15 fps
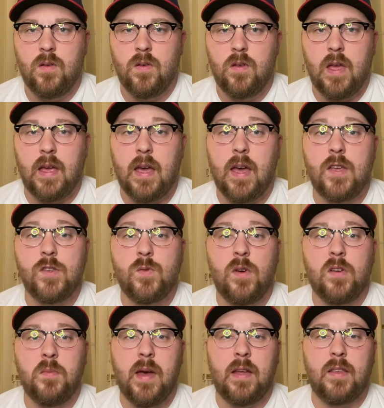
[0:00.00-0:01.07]
Hey guys,
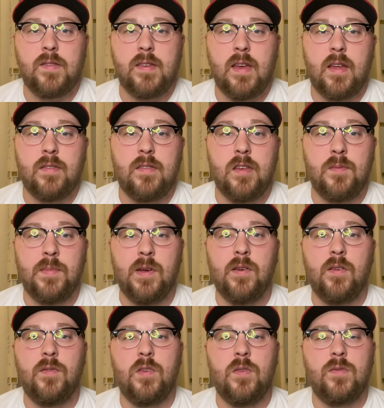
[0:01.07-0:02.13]
welcome back to South 10 Beer
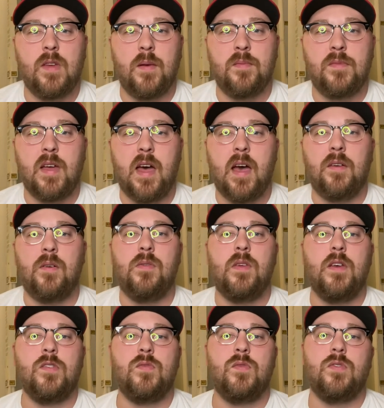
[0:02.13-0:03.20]
Reviews. I'm Tyler,
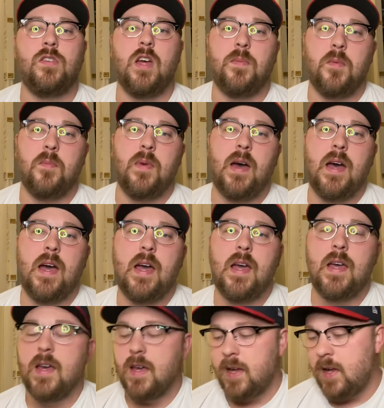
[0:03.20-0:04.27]
thanks for stopping by.
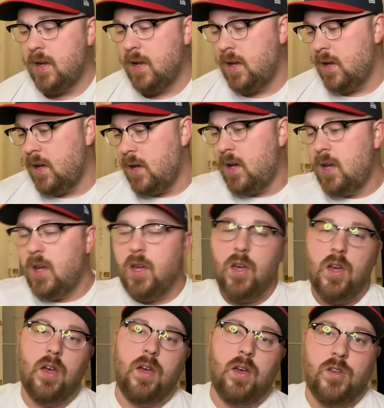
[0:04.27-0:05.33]

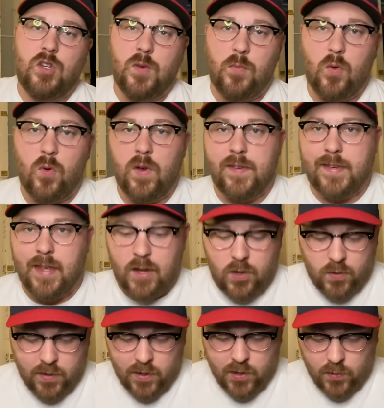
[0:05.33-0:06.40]
Shaboy is going to
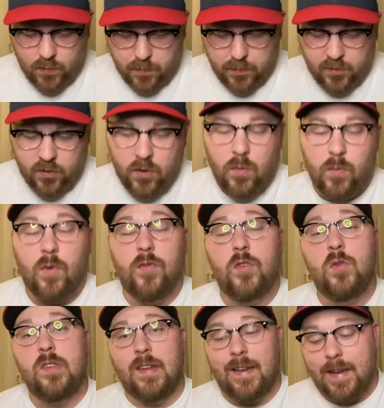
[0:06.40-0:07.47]
do another review
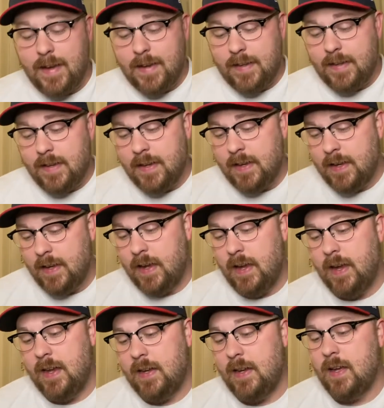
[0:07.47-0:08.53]
tonight,
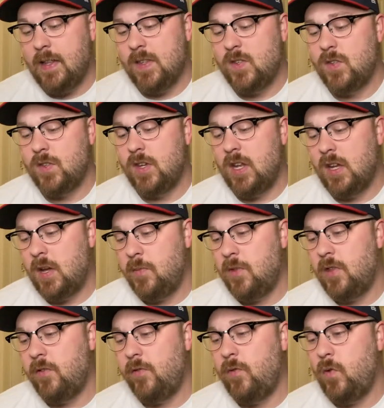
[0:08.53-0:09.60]
and this is going to come in
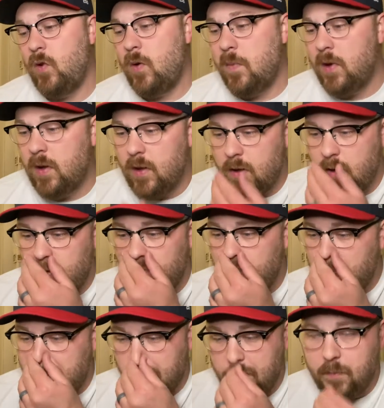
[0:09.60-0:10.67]
the form of
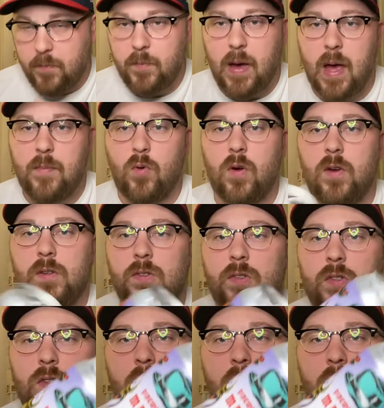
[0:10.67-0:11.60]
Pipeworks.